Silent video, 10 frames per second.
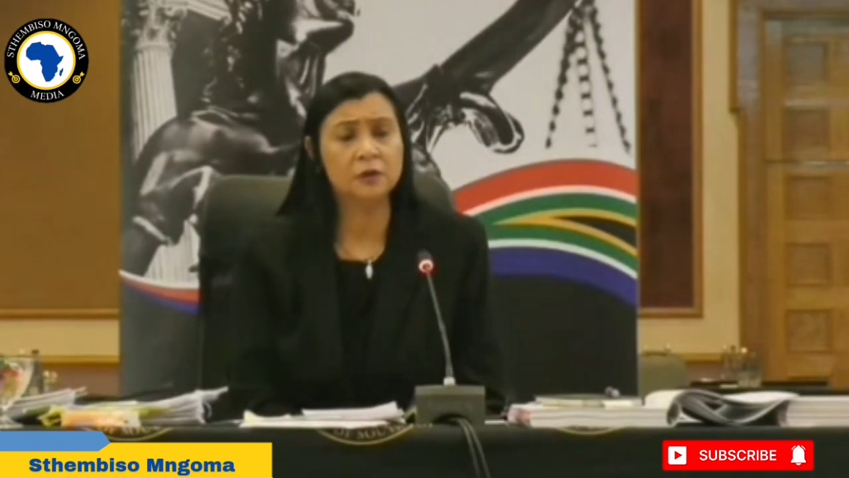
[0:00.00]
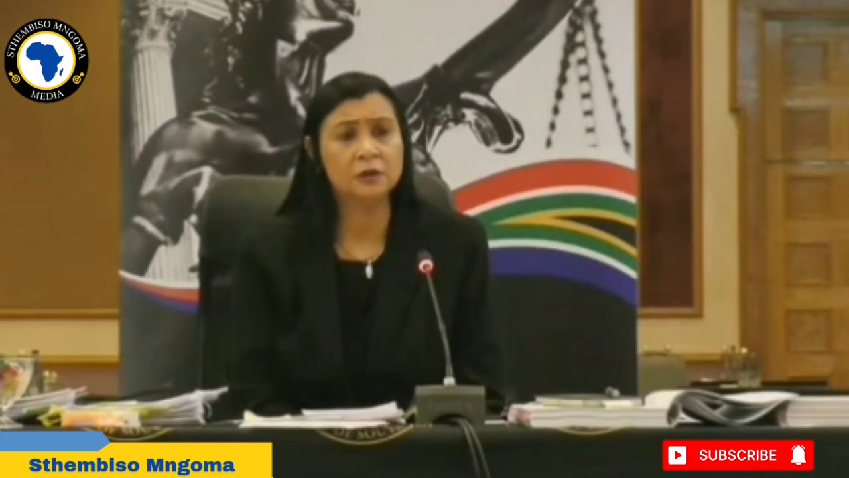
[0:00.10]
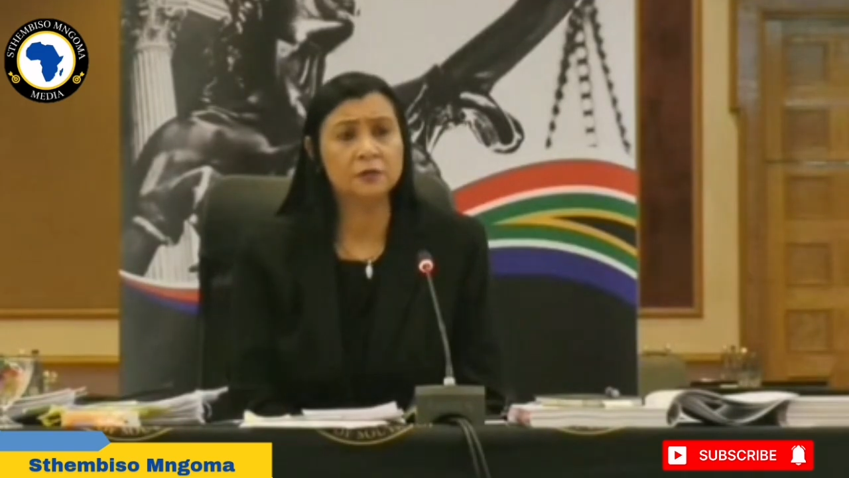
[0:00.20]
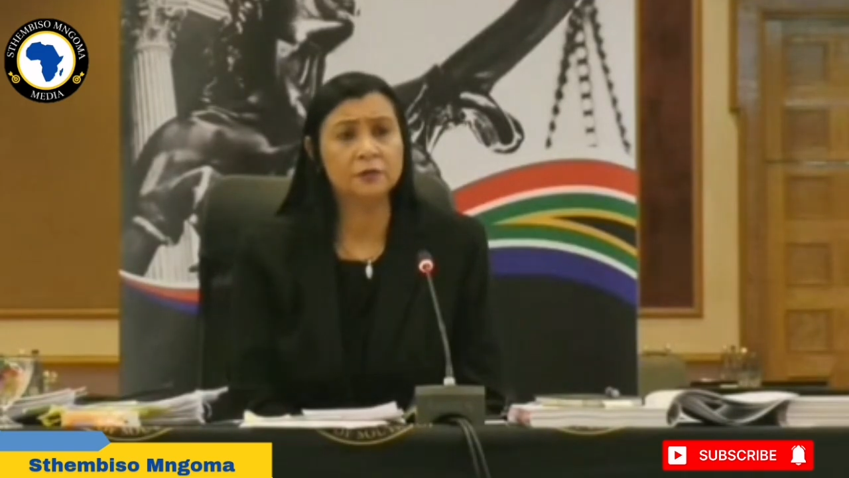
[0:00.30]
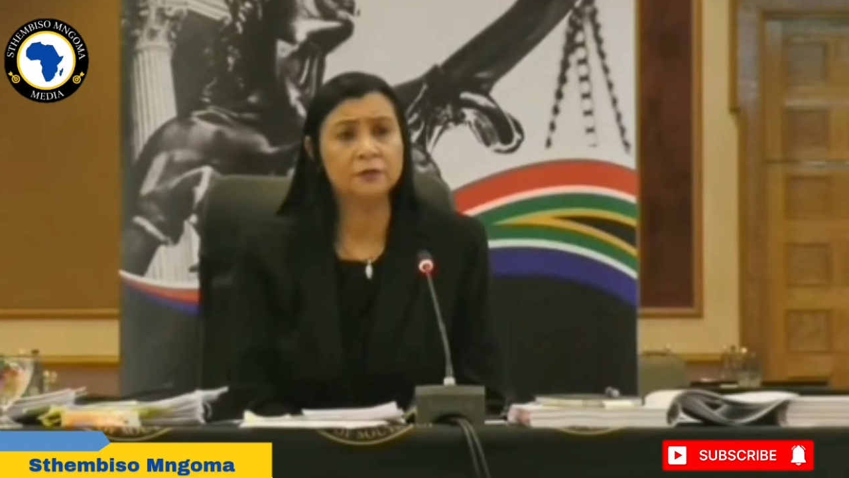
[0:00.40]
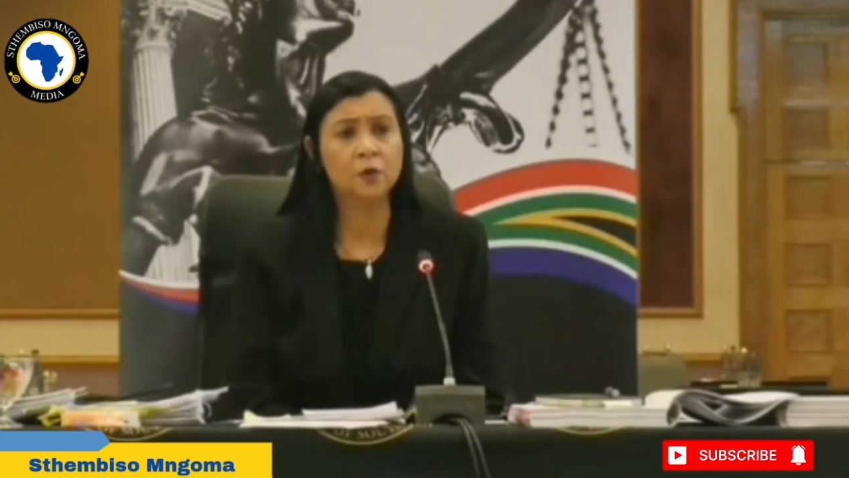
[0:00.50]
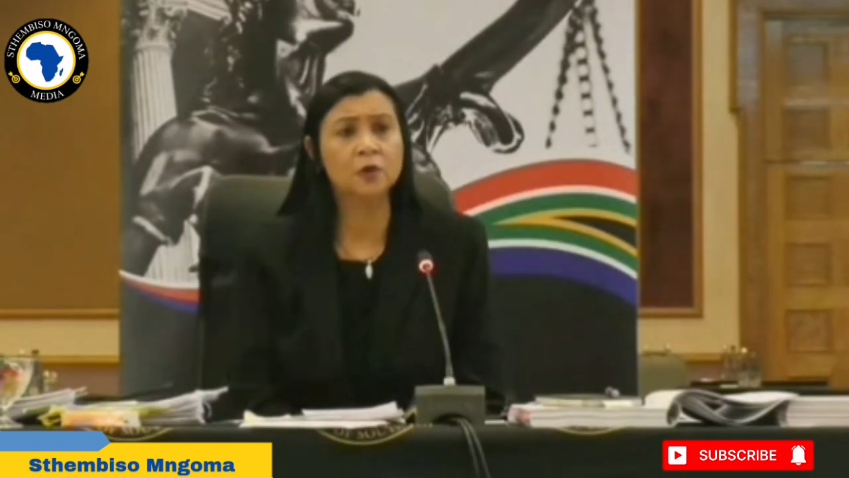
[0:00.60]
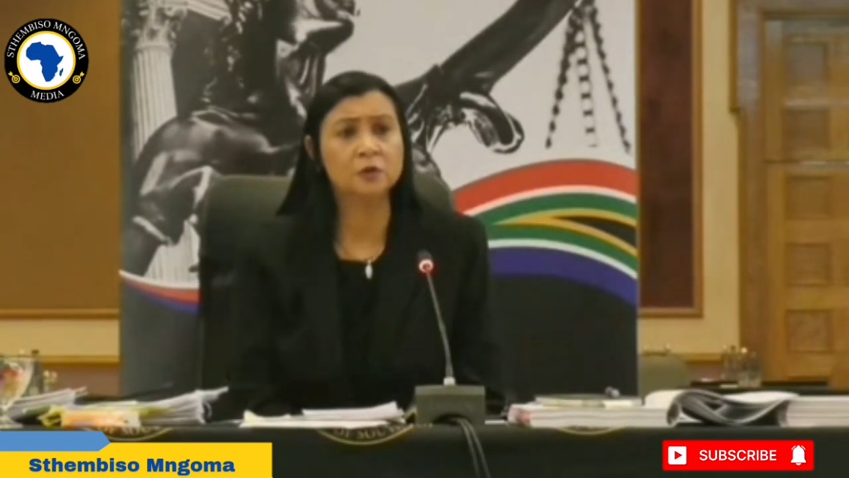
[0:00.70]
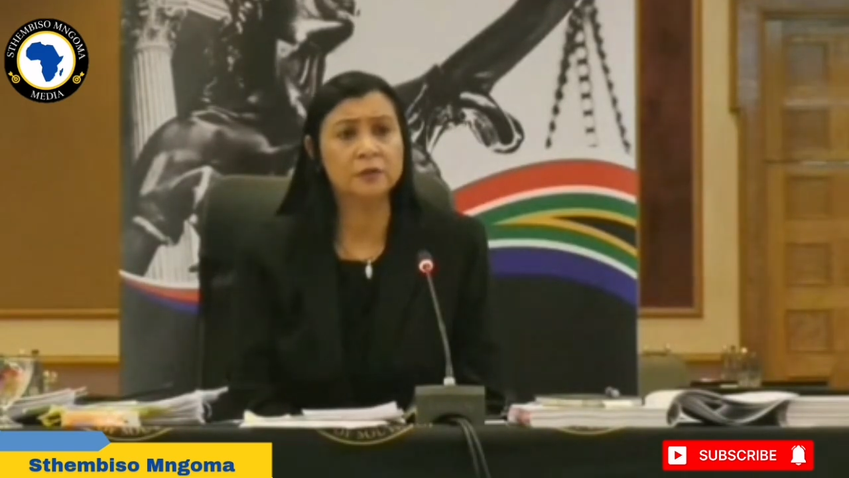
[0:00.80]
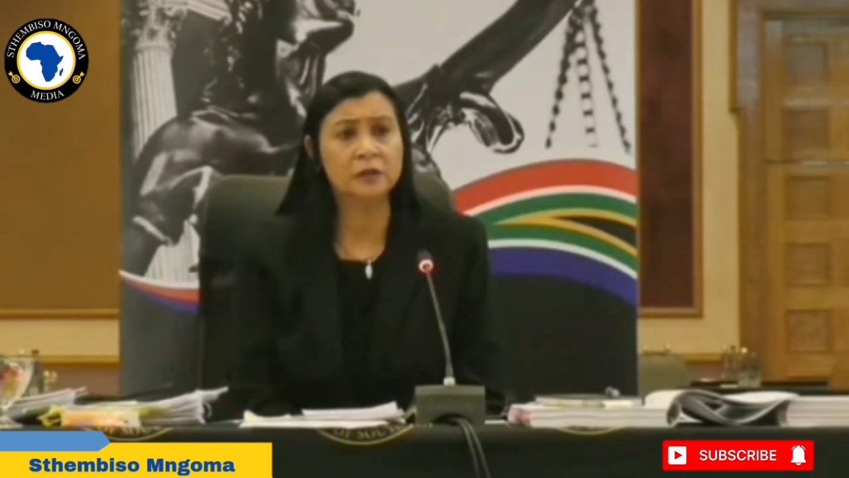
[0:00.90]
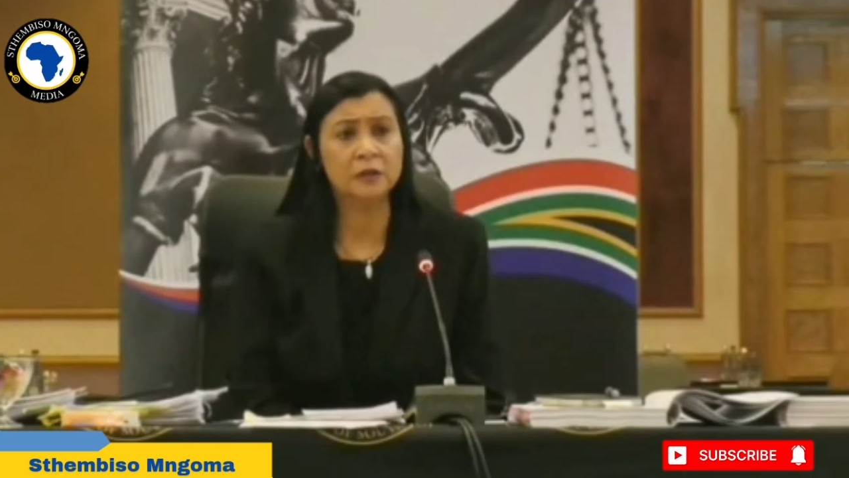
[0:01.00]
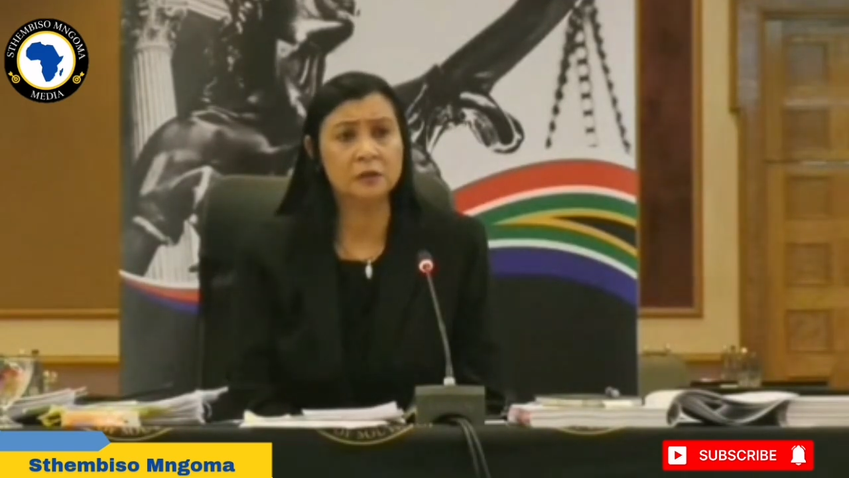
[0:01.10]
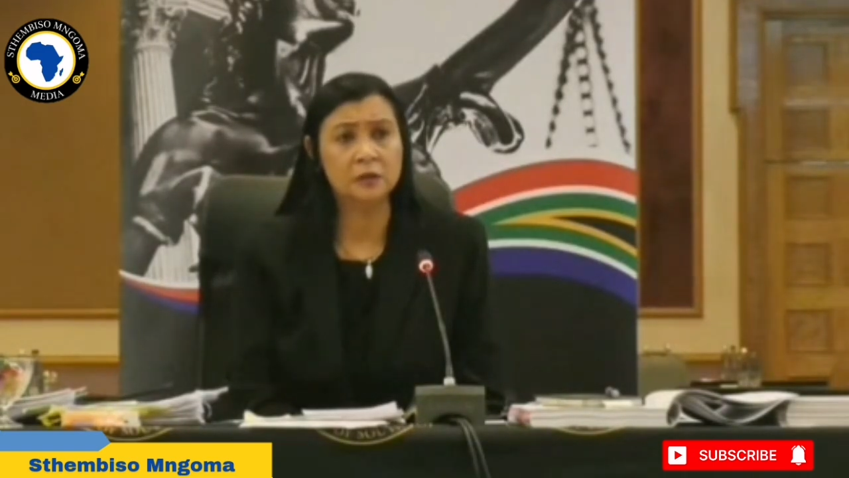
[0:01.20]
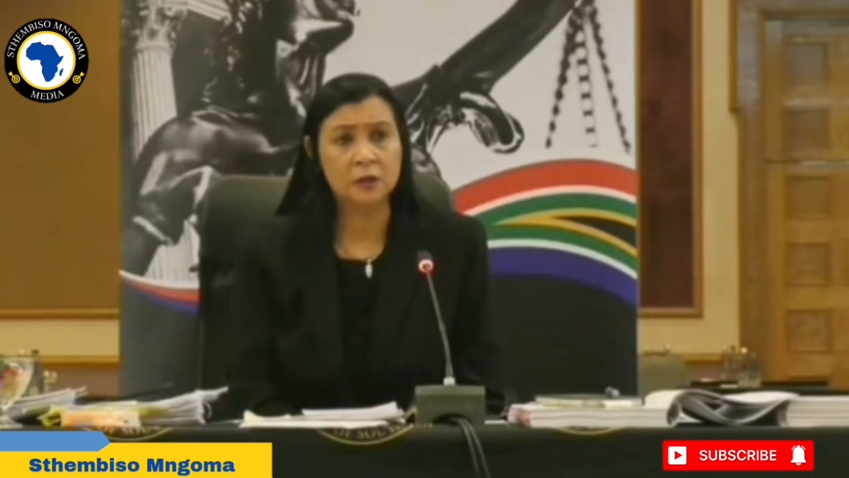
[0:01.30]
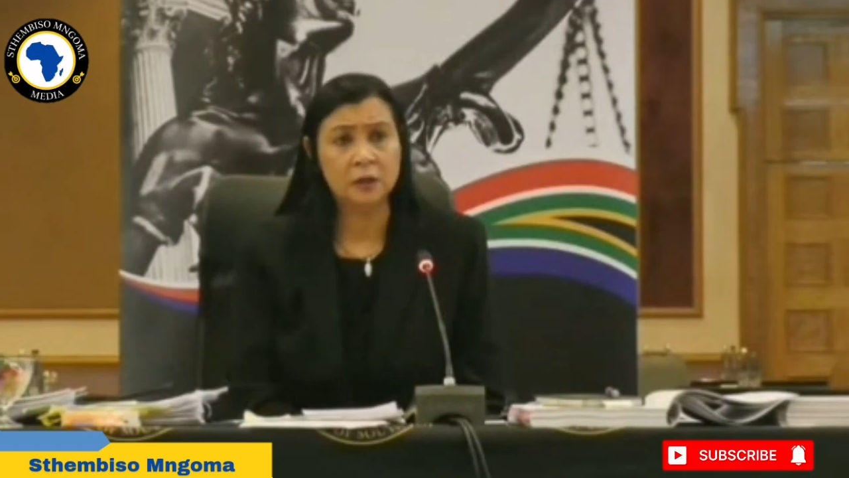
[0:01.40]
not it falls
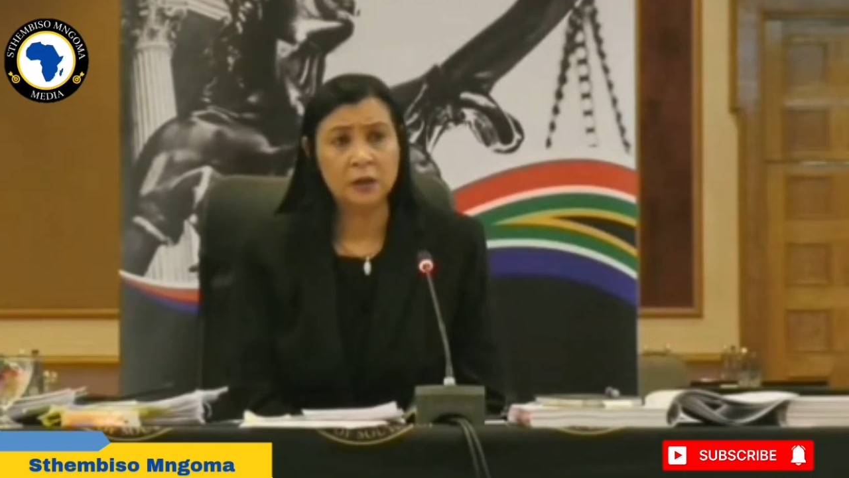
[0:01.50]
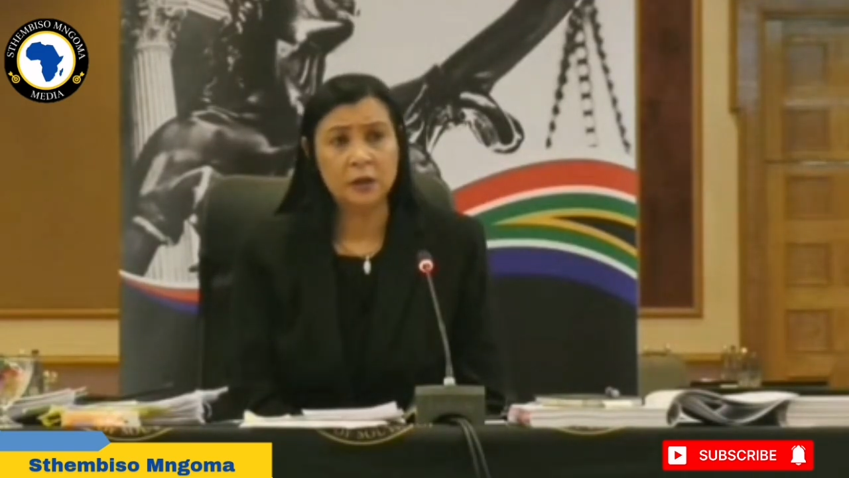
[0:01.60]
within